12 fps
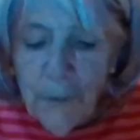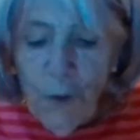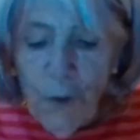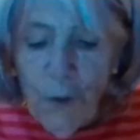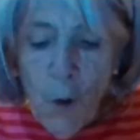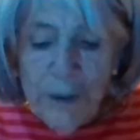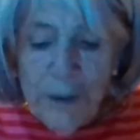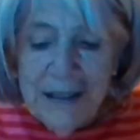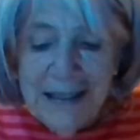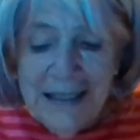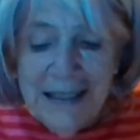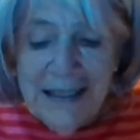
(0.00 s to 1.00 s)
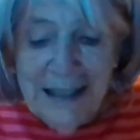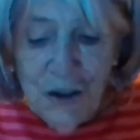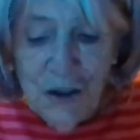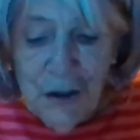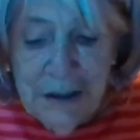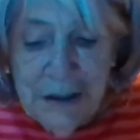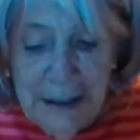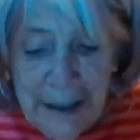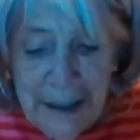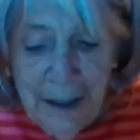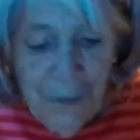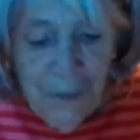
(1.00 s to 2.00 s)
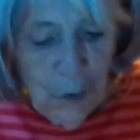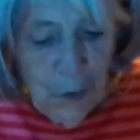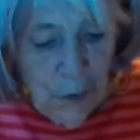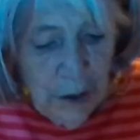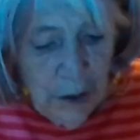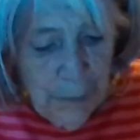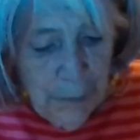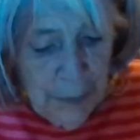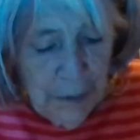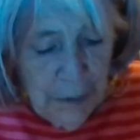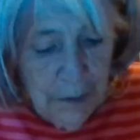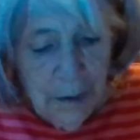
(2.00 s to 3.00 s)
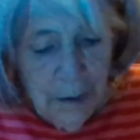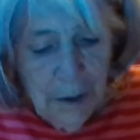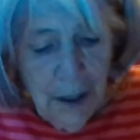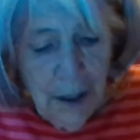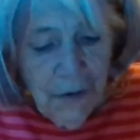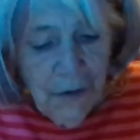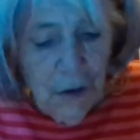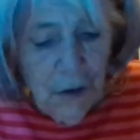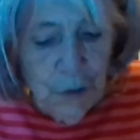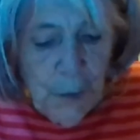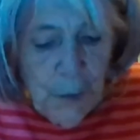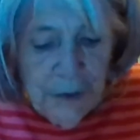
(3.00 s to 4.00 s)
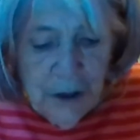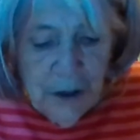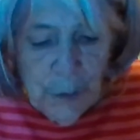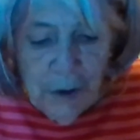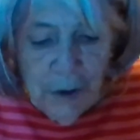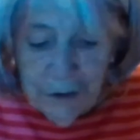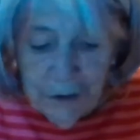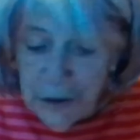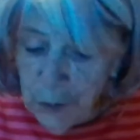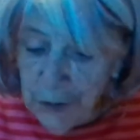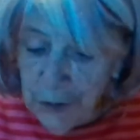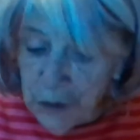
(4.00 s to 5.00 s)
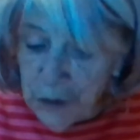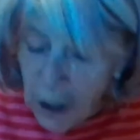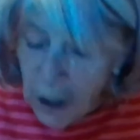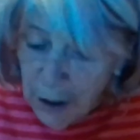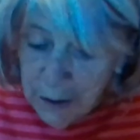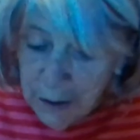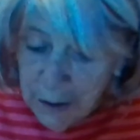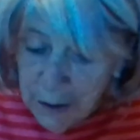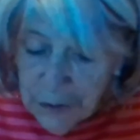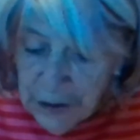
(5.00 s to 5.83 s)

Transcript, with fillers: Before Britain's decision to leave Europe, the contributors were not so concerned,